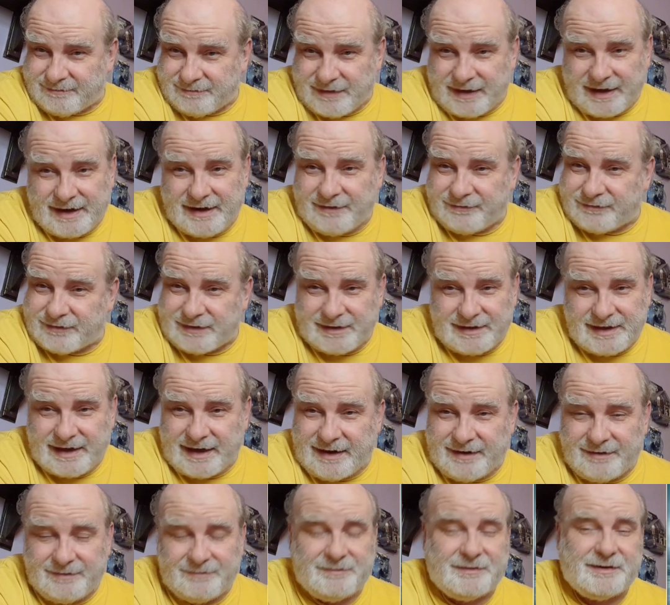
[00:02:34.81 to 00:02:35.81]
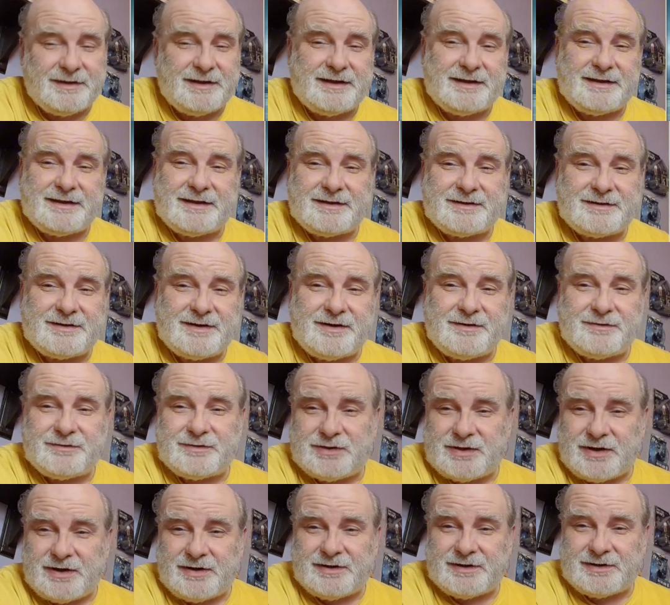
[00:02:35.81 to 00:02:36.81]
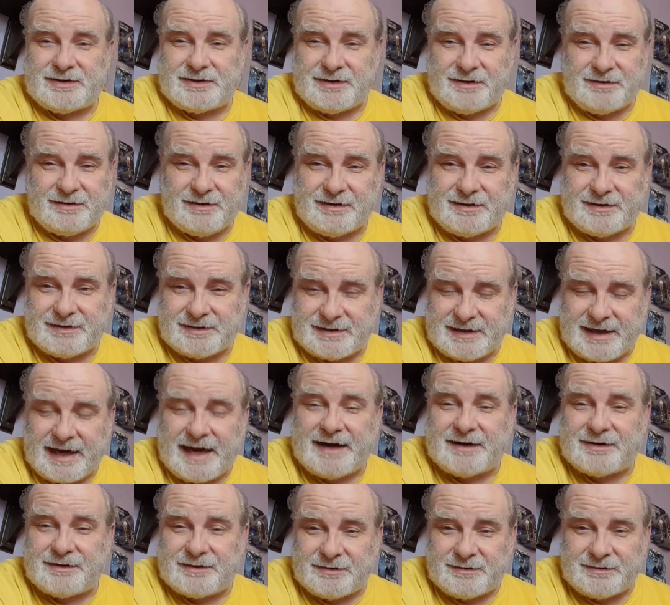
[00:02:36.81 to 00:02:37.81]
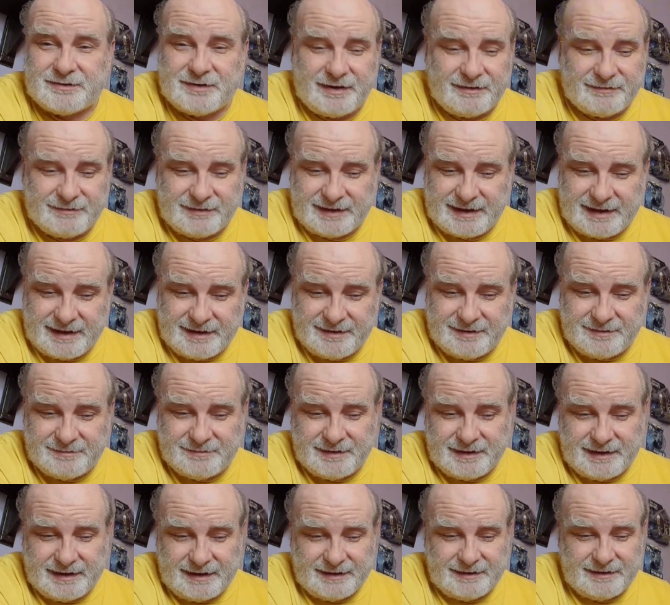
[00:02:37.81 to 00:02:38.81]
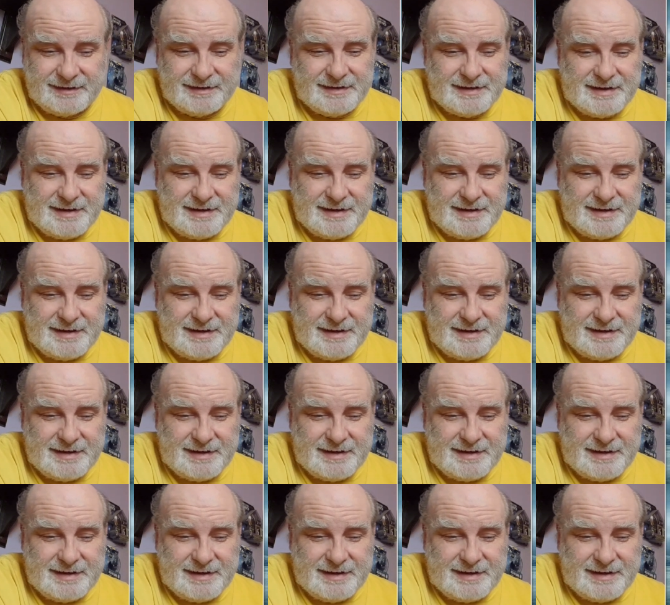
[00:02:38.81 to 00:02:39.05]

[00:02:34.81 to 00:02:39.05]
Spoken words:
They have to get on with it. There's no choice. You're on a schedule. You have to get on with it.